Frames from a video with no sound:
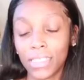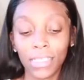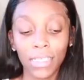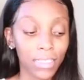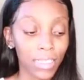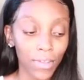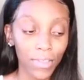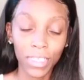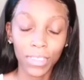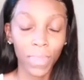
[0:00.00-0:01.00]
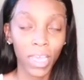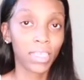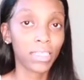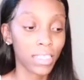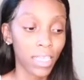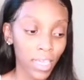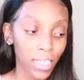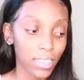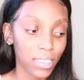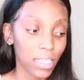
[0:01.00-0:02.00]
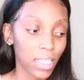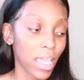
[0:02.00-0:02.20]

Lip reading: sends out this mass text